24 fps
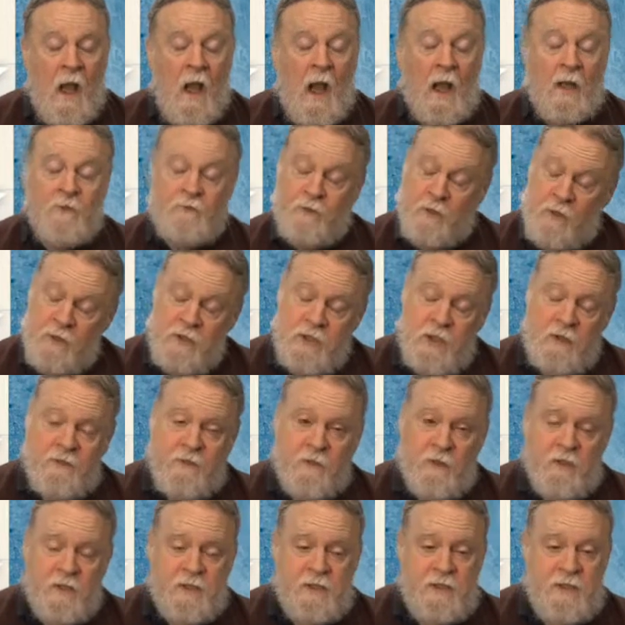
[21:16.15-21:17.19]
Unfortunately
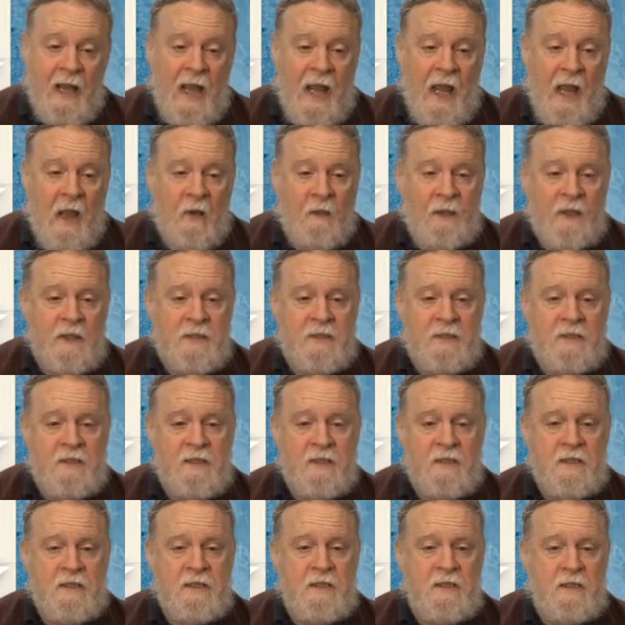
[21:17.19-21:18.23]
for us now, in
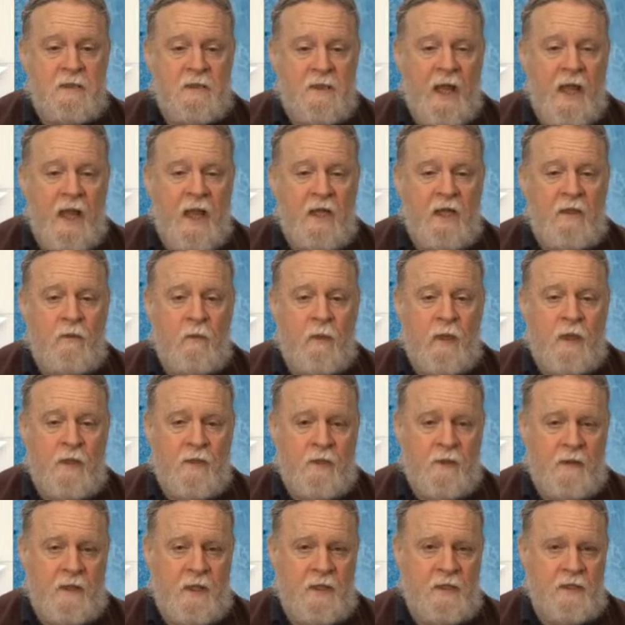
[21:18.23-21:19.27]
Citizens United, one of
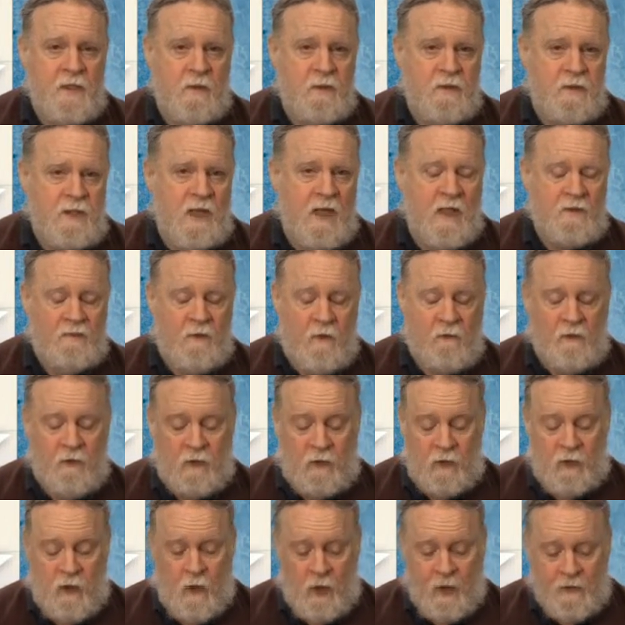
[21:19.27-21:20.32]
the things that was kind of
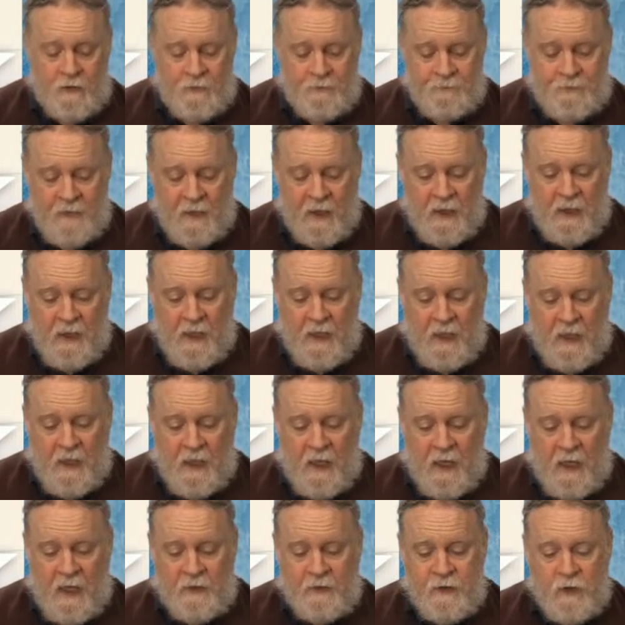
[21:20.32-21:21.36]
overlooked,
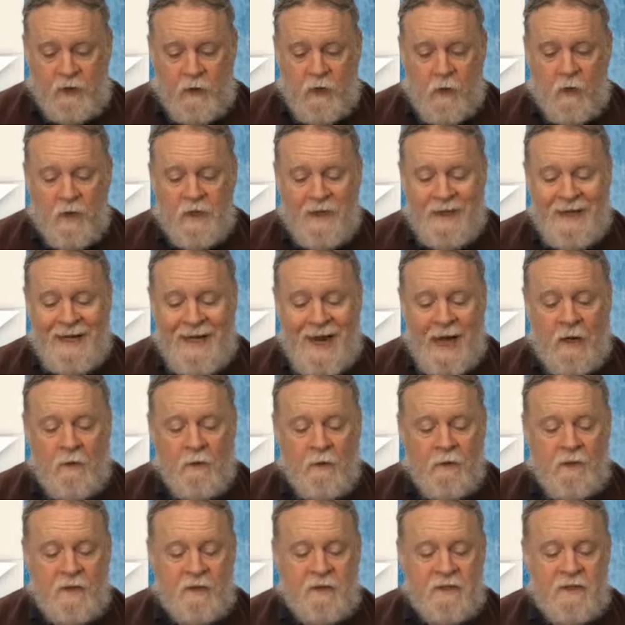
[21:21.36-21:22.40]
the court
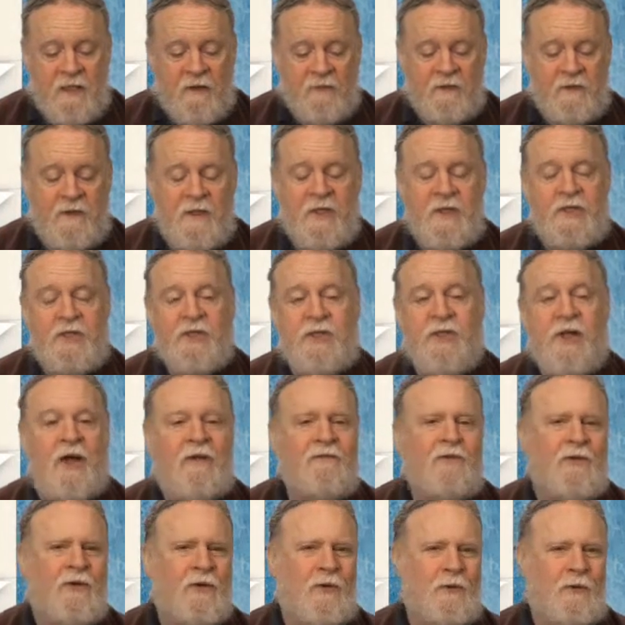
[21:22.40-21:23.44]
narrowed its definition
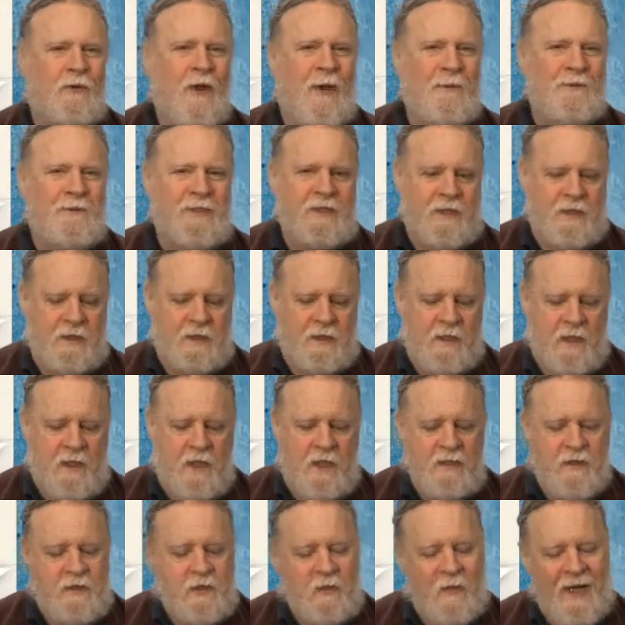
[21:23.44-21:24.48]
of corruption
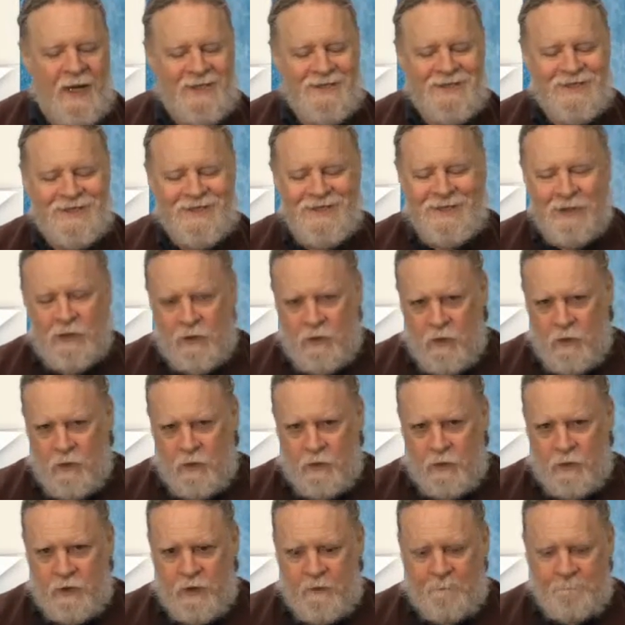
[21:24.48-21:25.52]
to
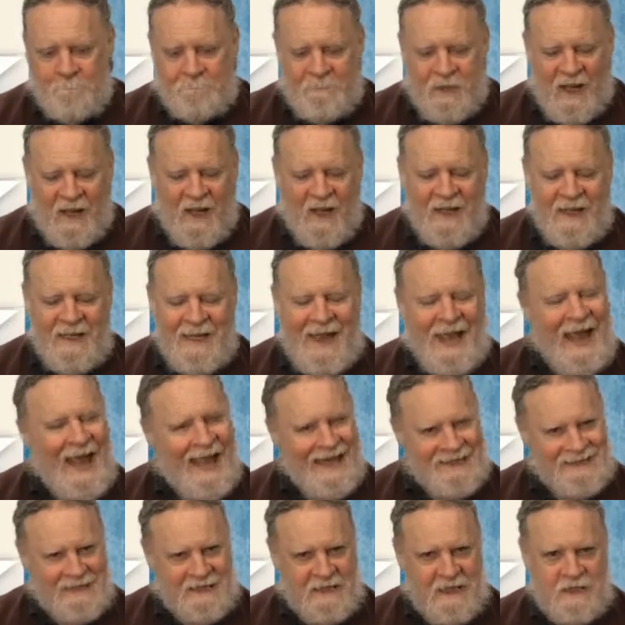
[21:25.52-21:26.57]
exclude buying
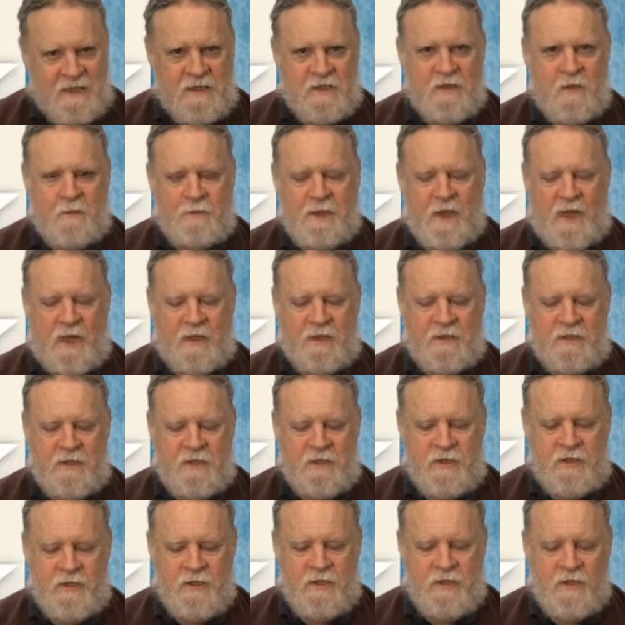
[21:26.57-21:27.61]
access to
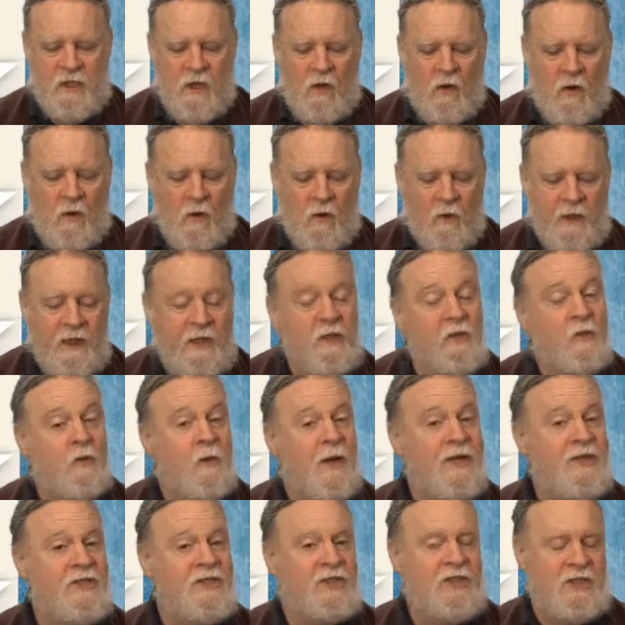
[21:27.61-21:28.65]
politicians or
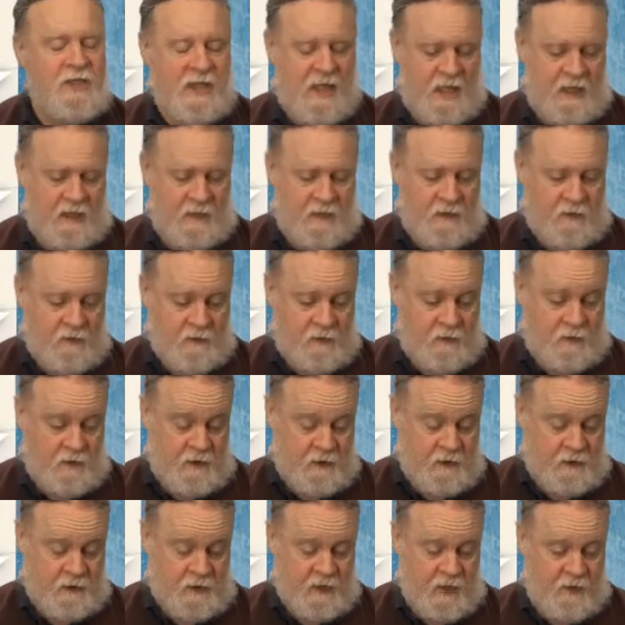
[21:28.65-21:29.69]
ingratiating
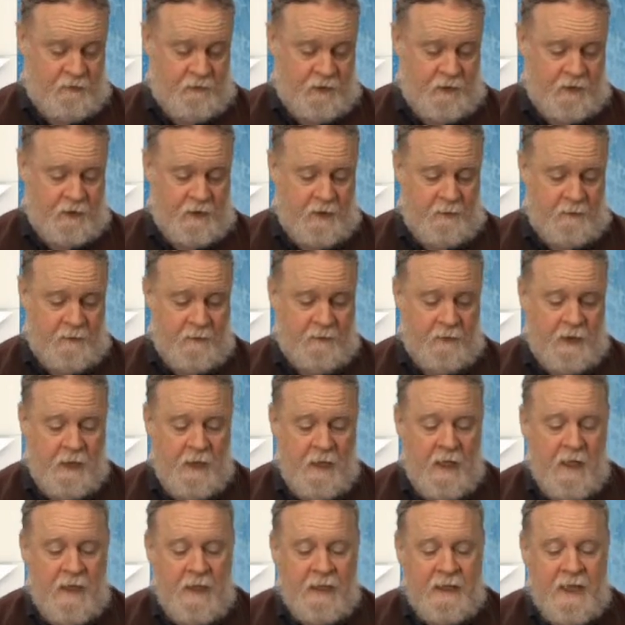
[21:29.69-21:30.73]
yourself with them,
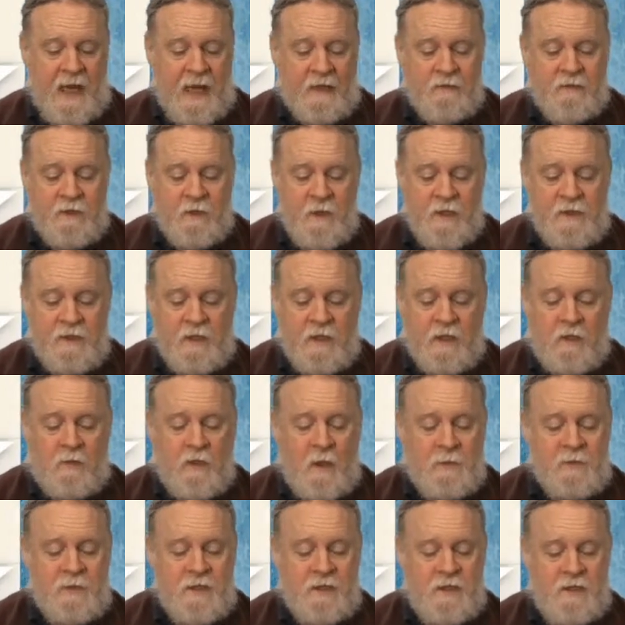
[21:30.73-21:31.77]
characterizing
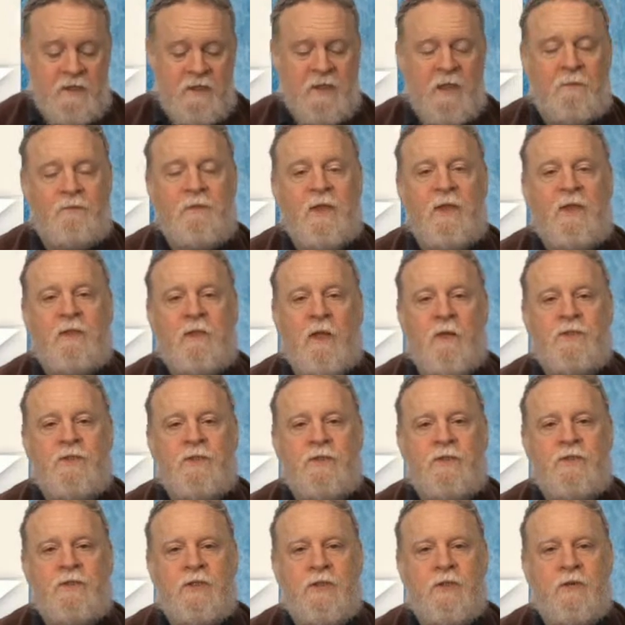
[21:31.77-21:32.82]
corruption as something
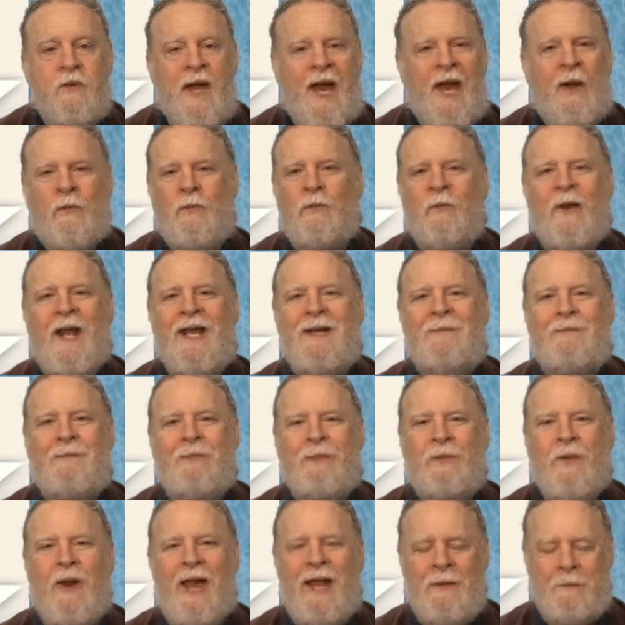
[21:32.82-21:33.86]
closer to outright
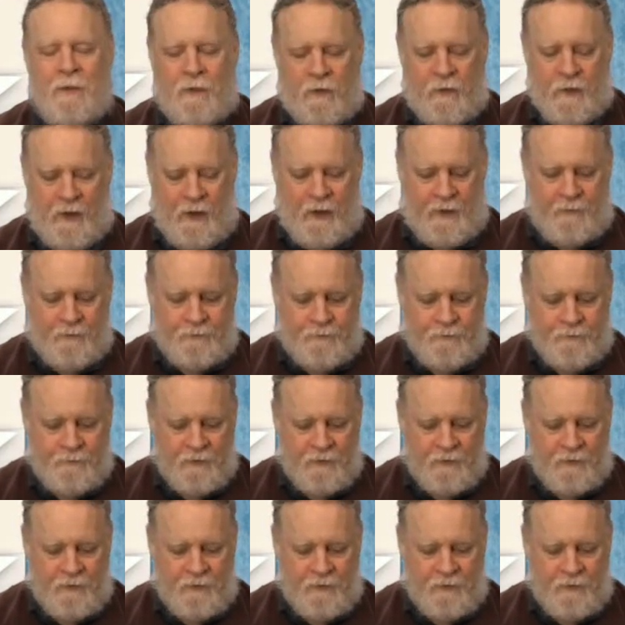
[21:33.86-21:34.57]
bribery.